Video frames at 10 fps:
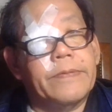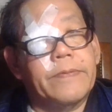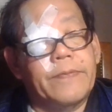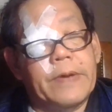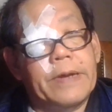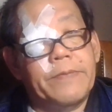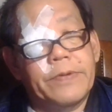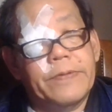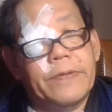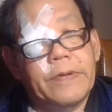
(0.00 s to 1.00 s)

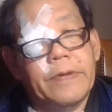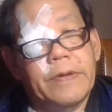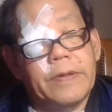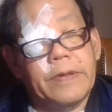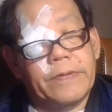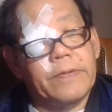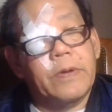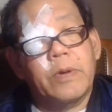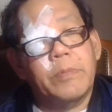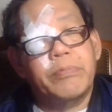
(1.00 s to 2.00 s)
Survivors. It's
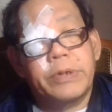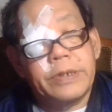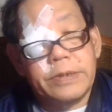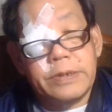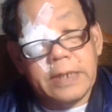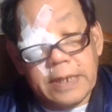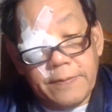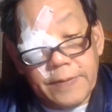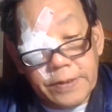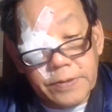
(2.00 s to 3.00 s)
an old British
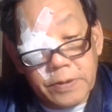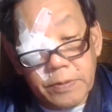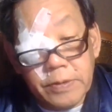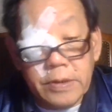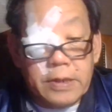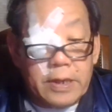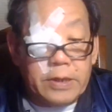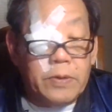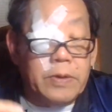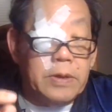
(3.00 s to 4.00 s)
TV show.
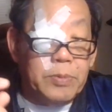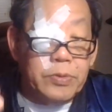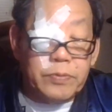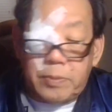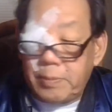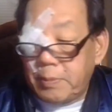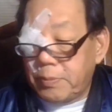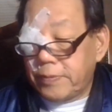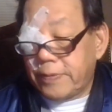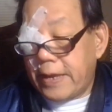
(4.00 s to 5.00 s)
I know Hubbles
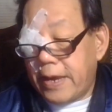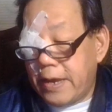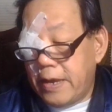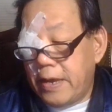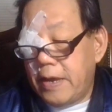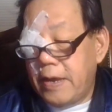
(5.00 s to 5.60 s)
remembers that.